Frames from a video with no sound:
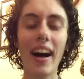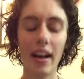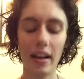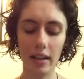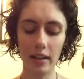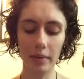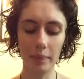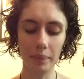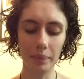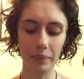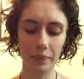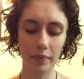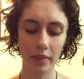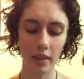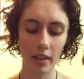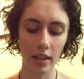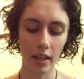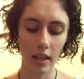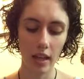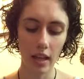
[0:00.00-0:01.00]
um,
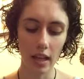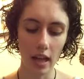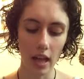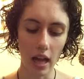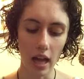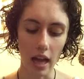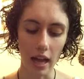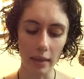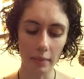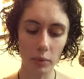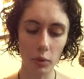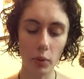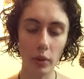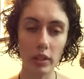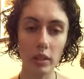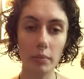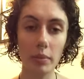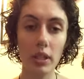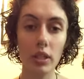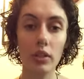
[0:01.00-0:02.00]
I'm
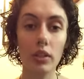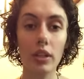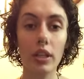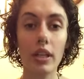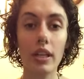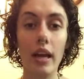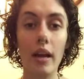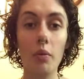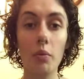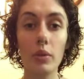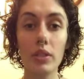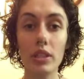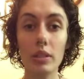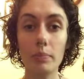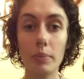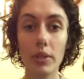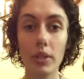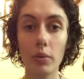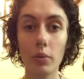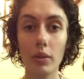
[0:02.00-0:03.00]
going to be looking at what
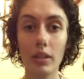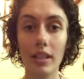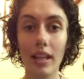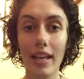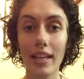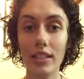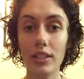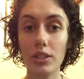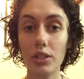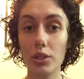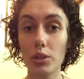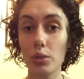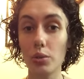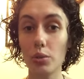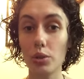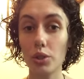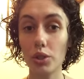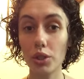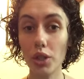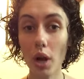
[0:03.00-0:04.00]
spirit would like
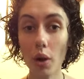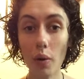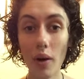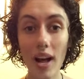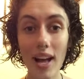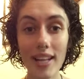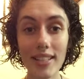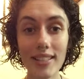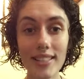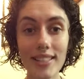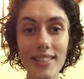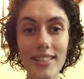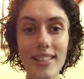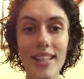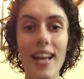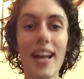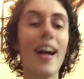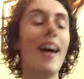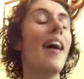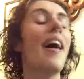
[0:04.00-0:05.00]
to show us,
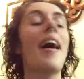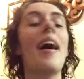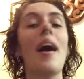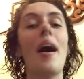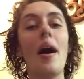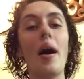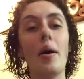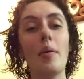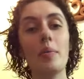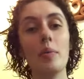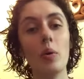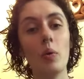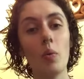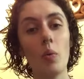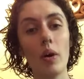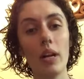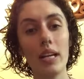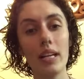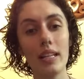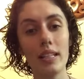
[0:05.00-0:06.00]
um,
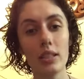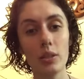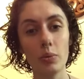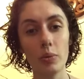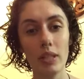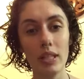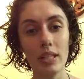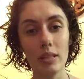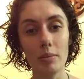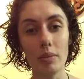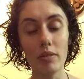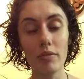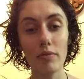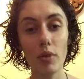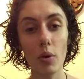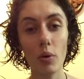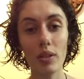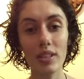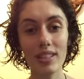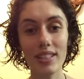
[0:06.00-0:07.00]
what it is we need to be
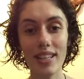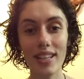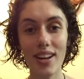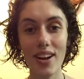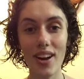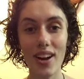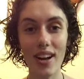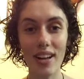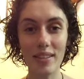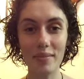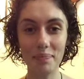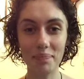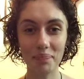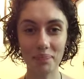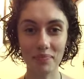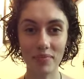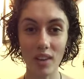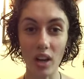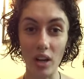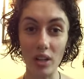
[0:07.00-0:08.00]
focusing on,
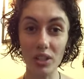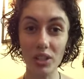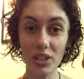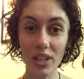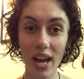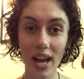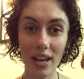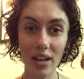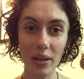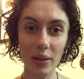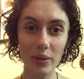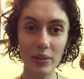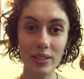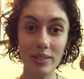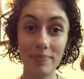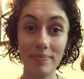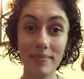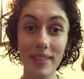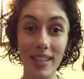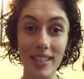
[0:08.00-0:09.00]
our
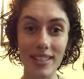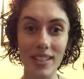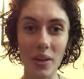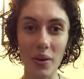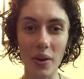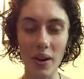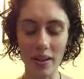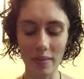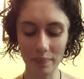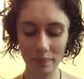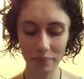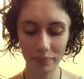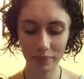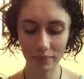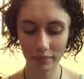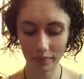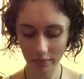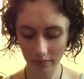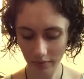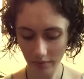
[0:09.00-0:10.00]
shadows, etc.
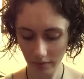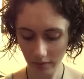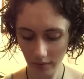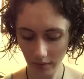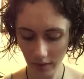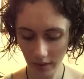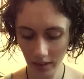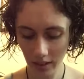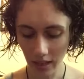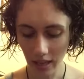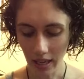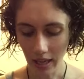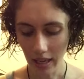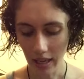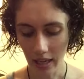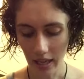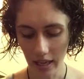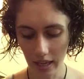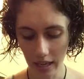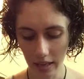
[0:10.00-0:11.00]

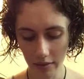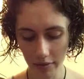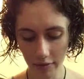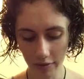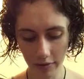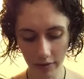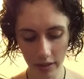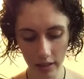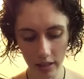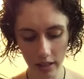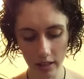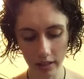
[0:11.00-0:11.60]
If